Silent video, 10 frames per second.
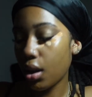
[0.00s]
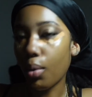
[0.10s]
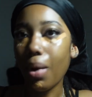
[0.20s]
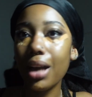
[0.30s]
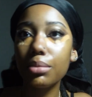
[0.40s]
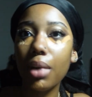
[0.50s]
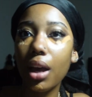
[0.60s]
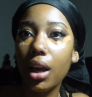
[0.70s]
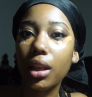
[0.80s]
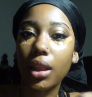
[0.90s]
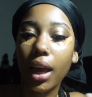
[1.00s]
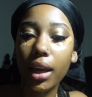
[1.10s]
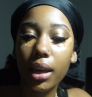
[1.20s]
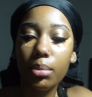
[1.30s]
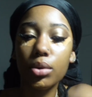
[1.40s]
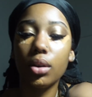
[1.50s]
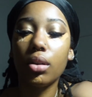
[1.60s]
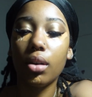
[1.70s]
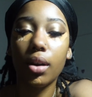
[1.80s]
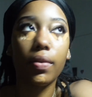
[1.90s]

Why does my light keep turning off?